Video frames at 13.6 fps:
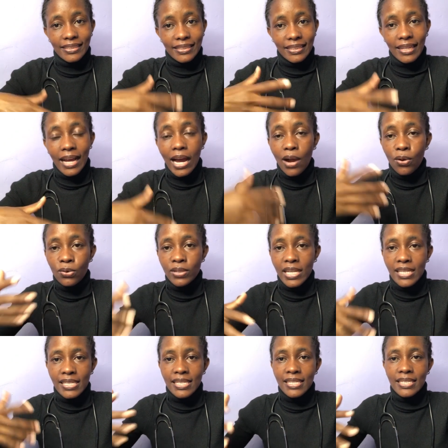how
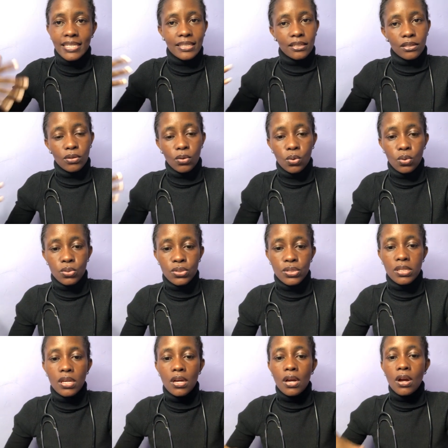does it goes,
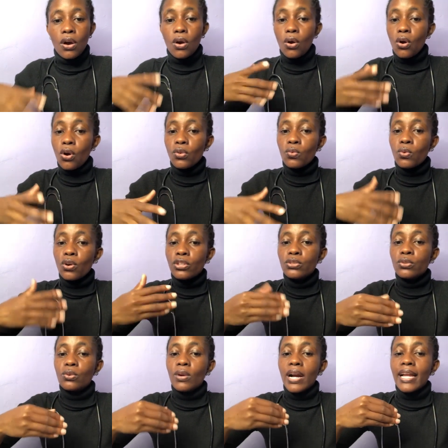or what
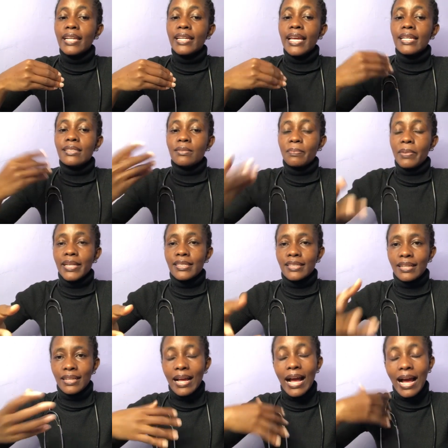you can expect
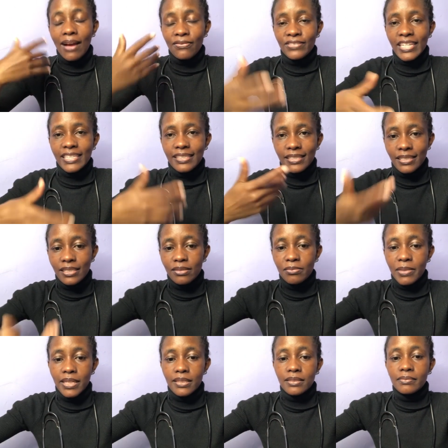after
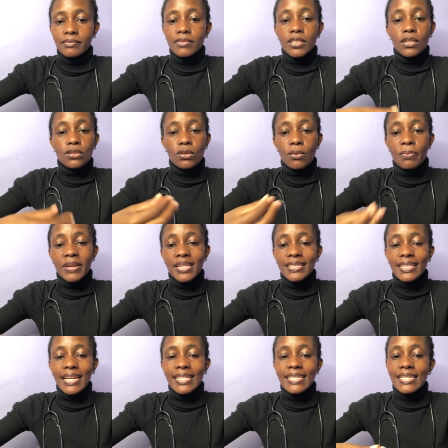treatment. So breast
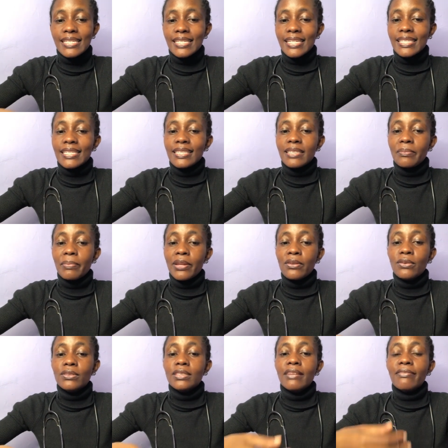cancer staging depend
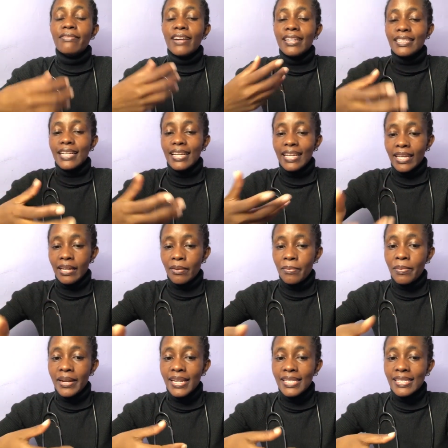on the factor like
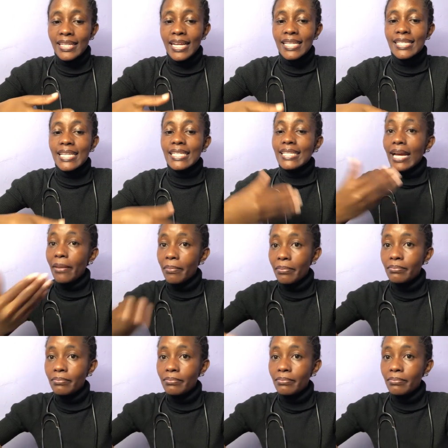breast cancer type,